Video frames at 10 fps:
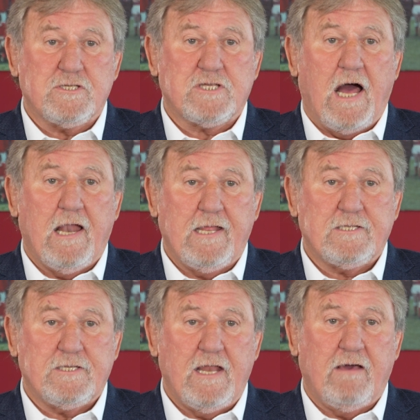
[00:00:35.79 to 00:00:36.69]

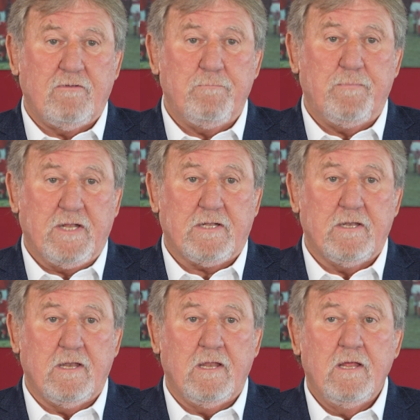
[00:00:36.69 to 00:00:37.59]
Scarlets and having
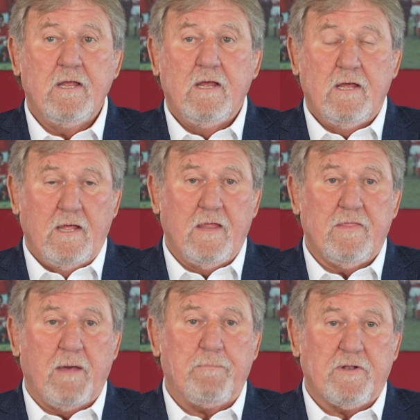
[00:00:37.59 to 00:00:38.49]
beaten
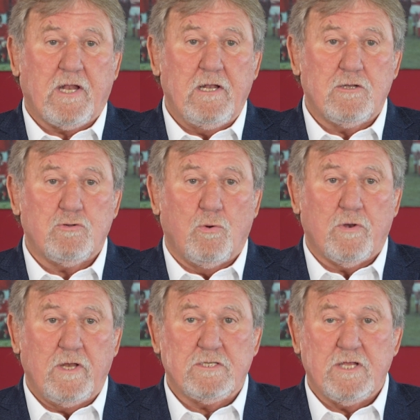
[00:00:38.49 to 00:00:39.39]
that particular
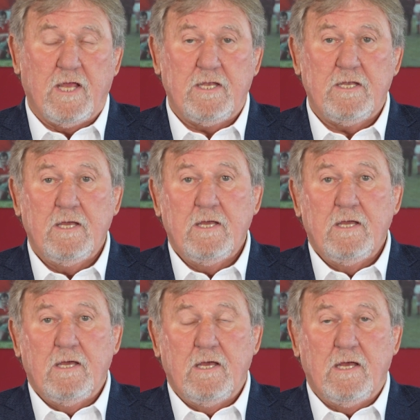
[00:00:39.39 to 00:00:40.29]
Taurian side
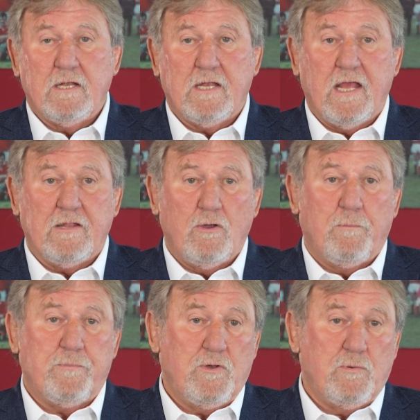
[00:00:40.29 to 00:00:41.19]
to get the
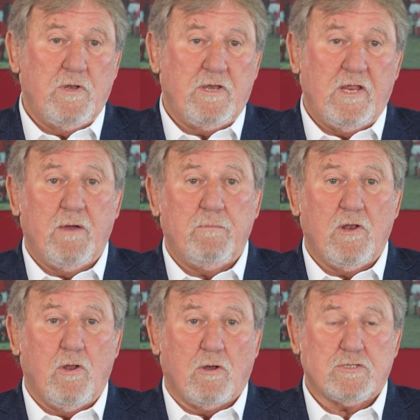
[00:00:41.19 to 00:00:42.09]
opportunity, and we
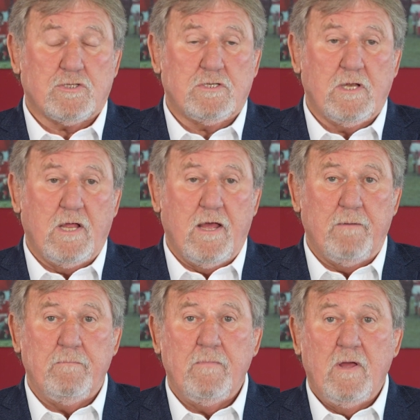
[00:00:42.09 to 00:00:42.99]
lost,
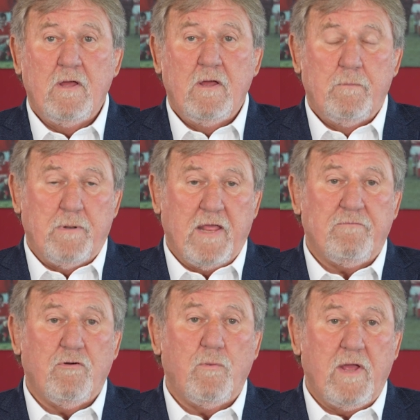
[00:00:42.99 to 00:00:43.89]
play
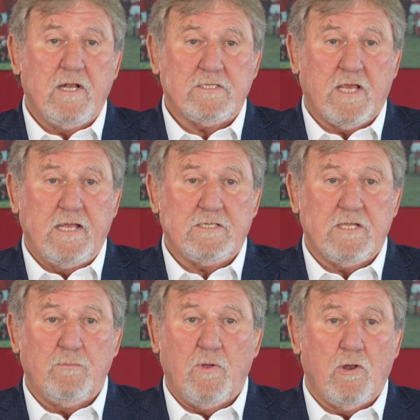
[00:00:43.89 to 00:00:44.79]
for Wales against
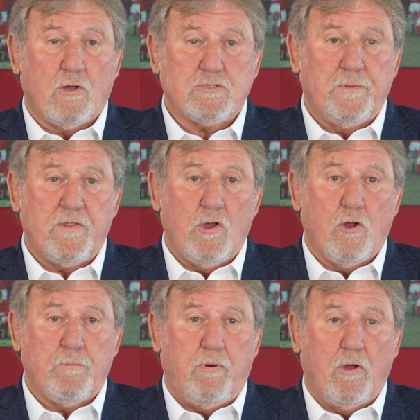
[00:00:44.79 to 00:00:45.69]
them, we lost by the
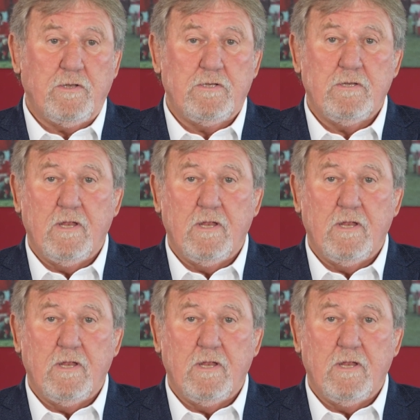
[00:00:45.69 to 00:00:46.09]
odd point.